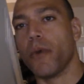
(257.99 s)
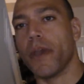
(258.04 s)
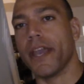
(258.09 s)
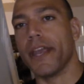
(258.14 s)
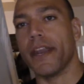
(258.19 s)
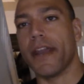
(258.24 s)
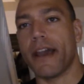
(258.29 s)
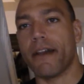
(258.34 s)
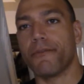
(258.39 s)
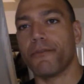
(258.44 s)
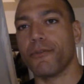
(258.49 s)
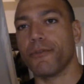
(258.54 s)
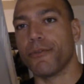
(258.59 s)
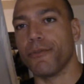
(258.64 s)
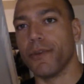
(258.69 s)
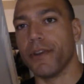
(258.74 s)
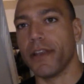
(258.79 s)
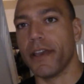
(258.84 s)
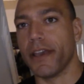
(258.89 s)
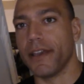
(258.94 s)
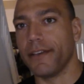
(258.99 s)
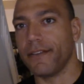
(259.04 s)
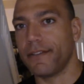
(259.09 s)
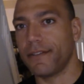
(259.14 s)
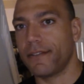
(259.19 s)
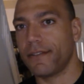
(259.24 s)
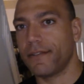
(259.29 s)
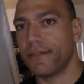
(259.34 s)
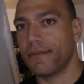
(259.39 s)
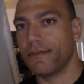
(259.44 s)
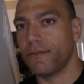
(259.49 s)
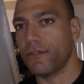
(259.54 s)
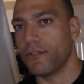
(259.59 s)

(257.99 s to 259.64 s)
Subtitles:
weight after 3 days.